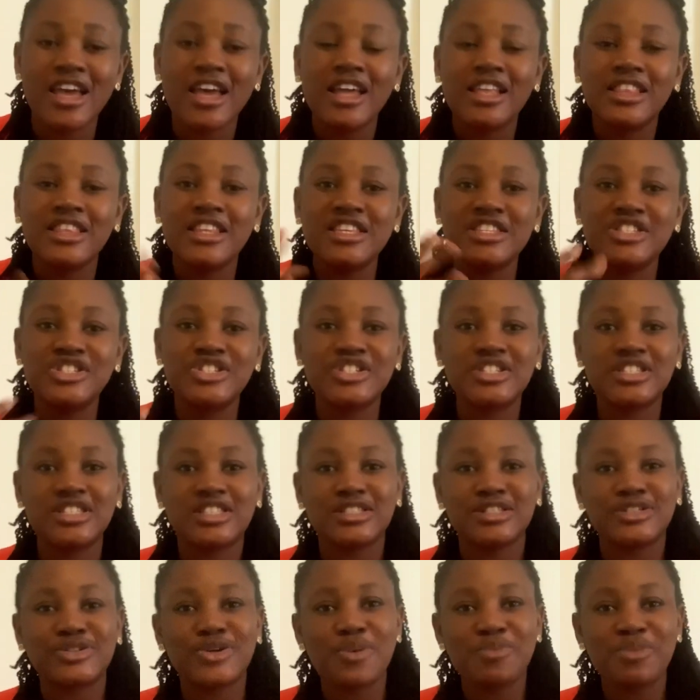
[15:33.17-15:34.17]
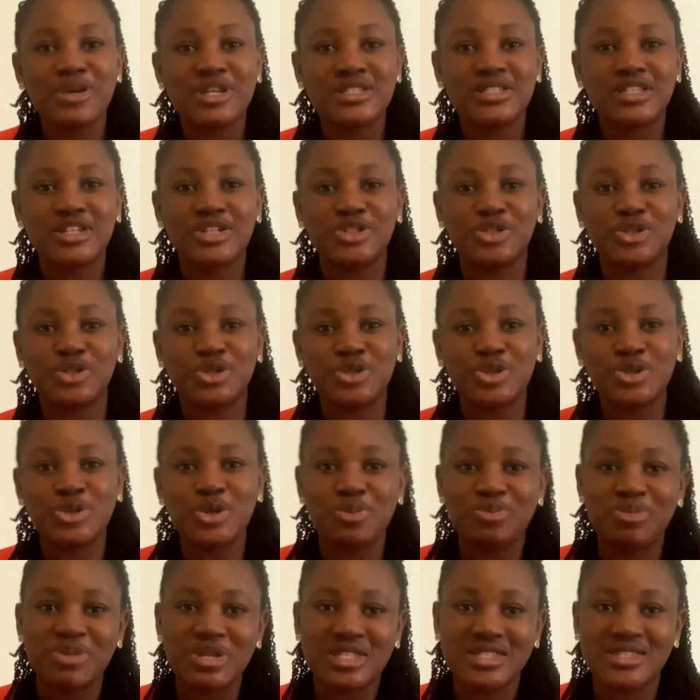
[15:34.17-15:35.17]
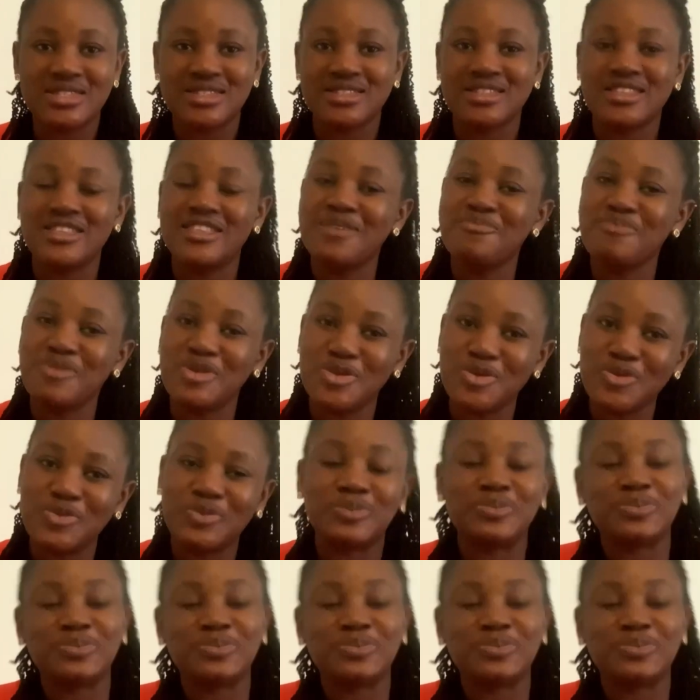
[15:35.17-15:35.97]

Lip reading: let's just in the comment section. Drop it. Let me know.